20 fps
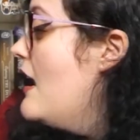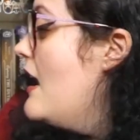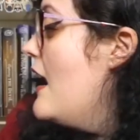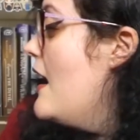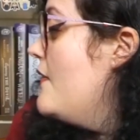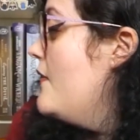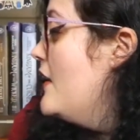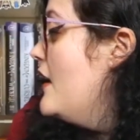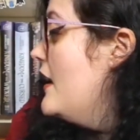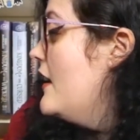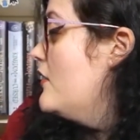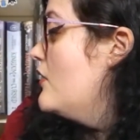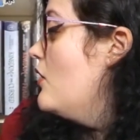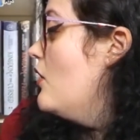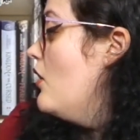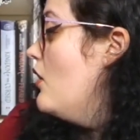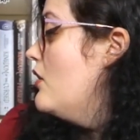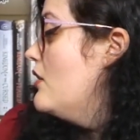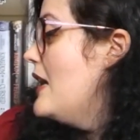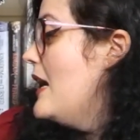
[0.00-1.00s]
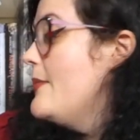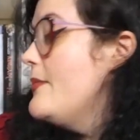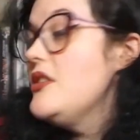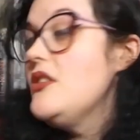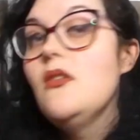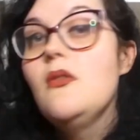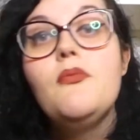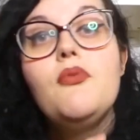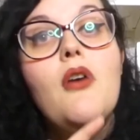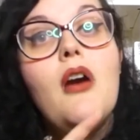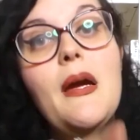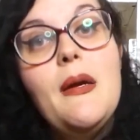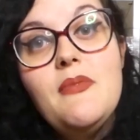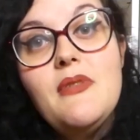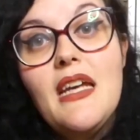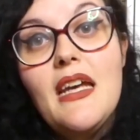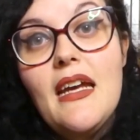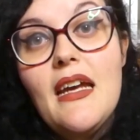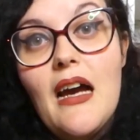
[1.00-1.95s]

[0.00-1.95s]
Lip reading: And then on Amazon Prime Day,